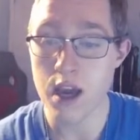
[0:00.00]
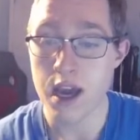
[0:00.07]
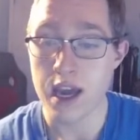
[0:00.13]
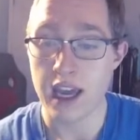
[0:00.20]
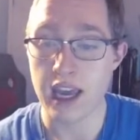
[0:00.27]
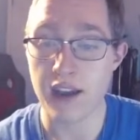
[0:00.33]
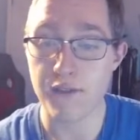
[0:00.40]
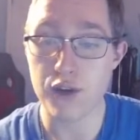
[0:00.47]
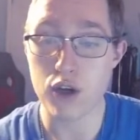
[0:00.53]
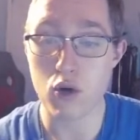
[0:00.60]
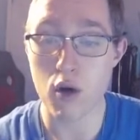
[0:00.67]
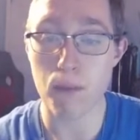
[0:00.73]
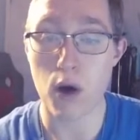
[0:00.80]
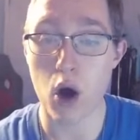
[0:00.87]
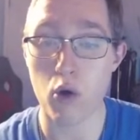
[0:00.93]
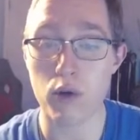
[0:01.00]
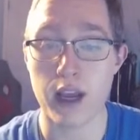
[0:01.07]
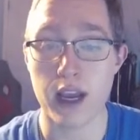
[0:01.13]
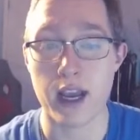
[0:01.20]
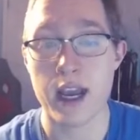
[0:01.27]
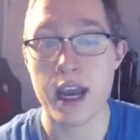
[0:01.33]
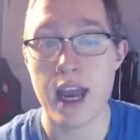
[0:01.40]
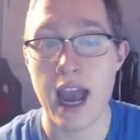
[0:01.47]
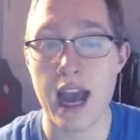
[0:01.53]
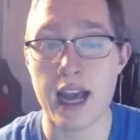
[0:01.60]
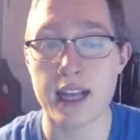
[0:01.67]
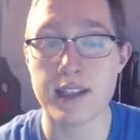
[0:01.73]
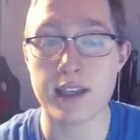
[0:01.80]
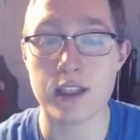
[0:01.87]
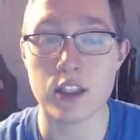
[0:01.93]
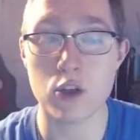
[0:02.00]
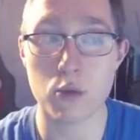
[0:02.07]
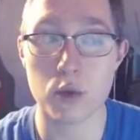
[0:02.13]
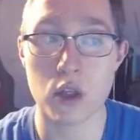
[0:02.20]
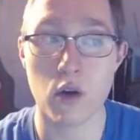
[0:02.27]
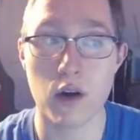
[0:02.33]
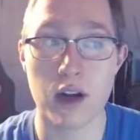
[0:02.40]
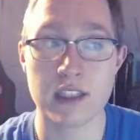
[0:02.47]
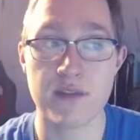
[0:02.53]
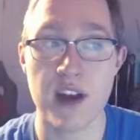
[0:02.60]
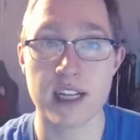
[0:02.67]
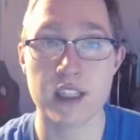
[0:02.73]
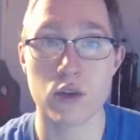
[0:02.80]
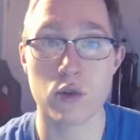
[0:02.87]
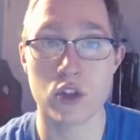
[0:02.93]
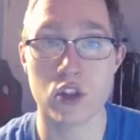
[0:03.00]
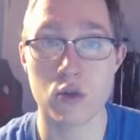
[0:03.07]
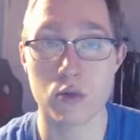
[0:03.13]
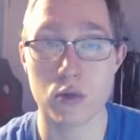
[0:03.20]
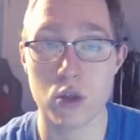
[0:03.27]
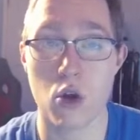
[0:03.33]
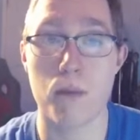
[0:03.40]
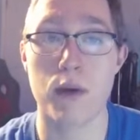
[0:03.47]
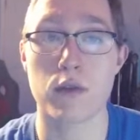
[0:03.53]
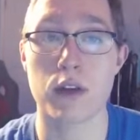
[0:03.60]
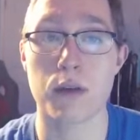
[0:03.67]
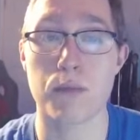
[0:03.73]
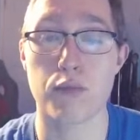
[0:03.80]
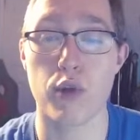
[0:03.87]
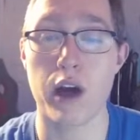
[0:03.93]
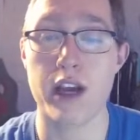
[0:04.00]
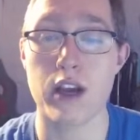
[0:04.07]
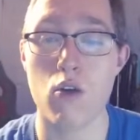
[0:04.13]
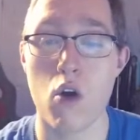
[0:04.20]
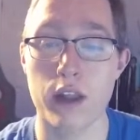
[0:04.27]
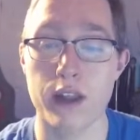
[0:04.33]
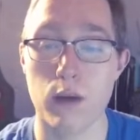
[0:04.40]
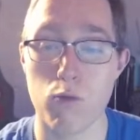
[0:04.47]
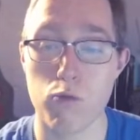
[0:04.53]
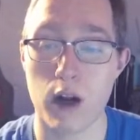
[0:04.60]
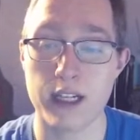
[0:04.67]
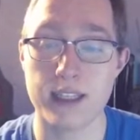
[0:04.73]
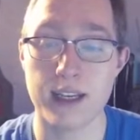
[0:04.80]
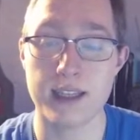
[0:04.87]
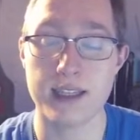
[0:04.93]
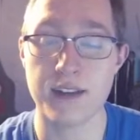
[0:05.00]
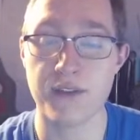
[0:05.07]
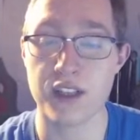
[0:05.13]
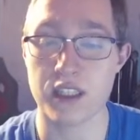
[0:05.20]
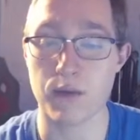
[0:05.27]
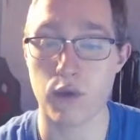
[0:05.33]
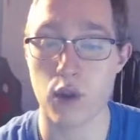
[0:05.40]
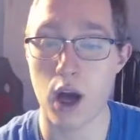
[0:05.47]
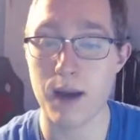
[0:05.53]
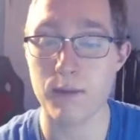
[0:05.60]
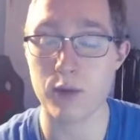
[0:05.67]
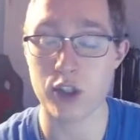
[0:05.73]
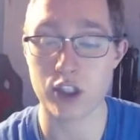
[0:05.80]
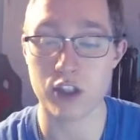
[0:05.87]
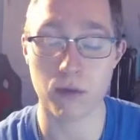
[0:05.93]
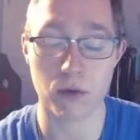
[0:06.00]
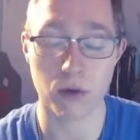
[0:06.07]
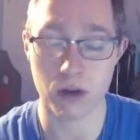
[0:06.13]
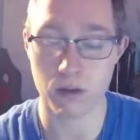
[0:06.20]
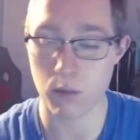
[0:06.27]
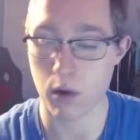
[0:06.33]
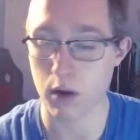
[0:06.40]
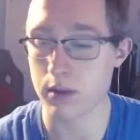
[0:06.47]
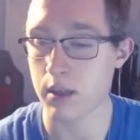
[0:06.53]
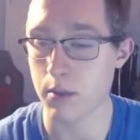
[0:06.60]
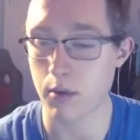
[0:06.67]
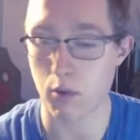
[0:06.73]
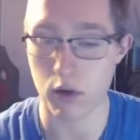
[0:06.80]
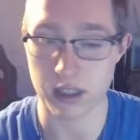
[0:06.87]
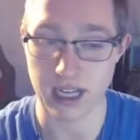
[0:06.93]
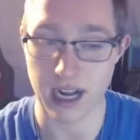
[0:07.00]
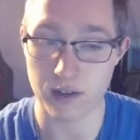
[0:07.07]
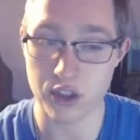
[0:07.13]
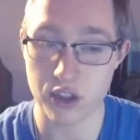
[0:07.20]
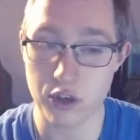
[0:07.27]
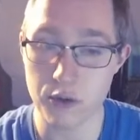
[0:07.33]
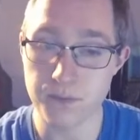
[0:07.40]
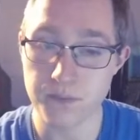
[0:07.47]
if your opponent has a superstar X factor or superstar ability player on the right side of the defensive line, which is where we're going to be rolling out to,